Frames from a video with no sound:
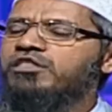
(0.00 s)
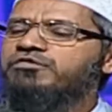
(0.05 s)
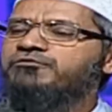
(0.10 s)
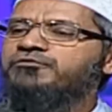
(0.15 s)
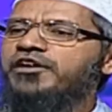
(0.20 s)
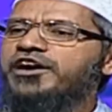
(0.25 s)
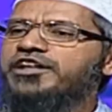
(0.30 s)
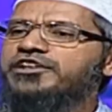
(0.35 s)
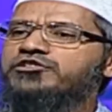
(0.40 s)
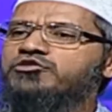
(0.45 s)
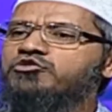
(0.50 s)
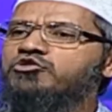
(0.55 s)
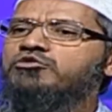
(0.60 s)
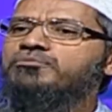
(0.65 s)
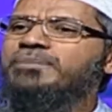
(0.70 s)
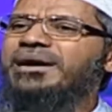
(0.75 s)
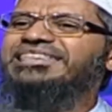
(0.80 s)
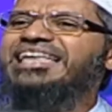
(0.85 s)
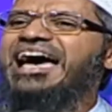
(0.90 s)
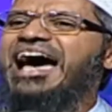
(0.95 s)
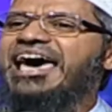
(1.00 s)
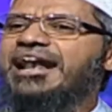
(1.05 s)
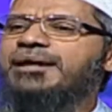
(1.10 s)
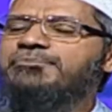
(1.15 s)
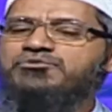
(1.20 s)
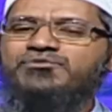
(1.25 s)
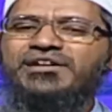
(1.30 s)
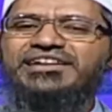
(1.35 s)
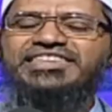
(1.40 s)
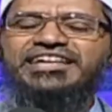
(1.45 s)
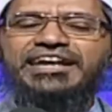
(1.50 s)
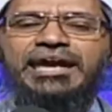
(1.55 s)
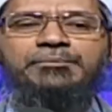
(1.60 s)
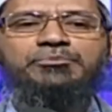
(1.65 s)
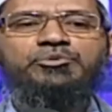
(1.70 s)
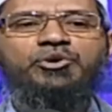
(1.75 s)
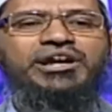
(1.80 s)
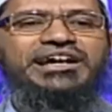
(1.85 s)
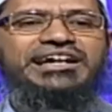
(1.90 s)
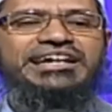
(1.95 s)
was first used by the Arabs when they
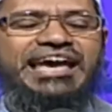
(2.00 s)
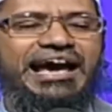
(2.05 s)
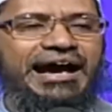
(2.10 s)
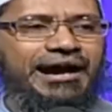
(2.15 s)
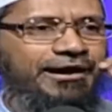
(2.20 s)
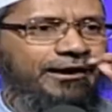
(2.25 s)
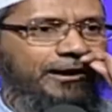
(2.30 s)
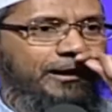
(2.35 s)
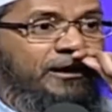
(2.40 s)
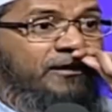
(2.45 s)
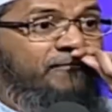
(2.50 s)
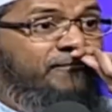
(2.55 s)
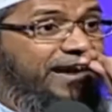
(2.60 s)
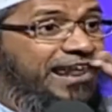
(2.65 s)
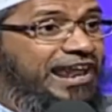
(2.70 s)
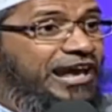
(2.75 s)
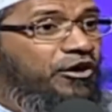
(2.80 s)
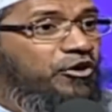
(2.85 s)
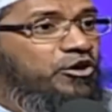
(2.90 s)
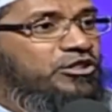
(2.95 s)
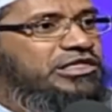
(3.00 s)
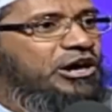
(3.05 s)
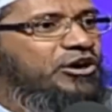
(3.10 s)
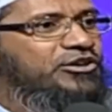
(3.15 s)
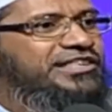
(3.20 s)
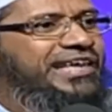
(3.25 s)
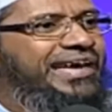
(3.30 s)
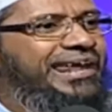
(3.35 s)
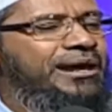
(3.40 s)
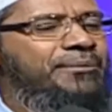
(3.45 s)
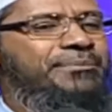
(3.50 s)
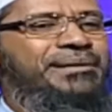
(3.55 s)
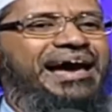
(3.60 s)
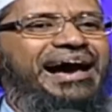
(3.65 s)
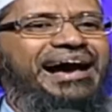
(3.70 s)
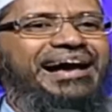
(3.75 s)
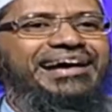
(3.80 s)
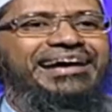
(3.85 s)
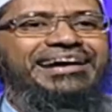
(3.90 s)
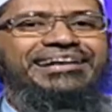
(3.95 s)
came to India. When I go to Saudi
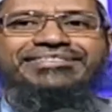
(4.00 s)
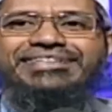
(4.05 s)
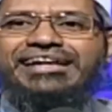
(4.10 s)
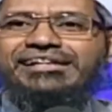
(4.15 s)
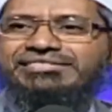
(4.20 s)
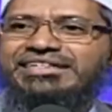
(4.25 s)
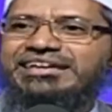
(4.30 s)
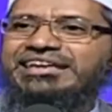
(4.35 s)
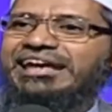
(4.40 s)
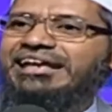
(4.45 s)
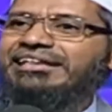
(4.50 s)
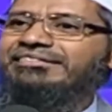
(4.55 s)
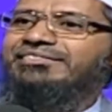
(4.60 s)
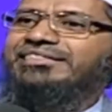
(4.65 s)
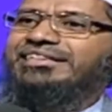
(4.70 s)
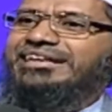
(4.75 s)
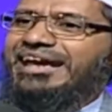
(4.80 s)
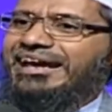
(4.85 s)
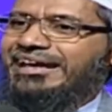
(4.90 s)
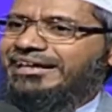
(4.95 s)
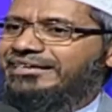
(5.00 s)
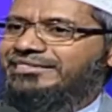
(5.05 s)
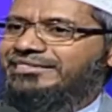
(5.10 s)
Arabia, they say Hindi,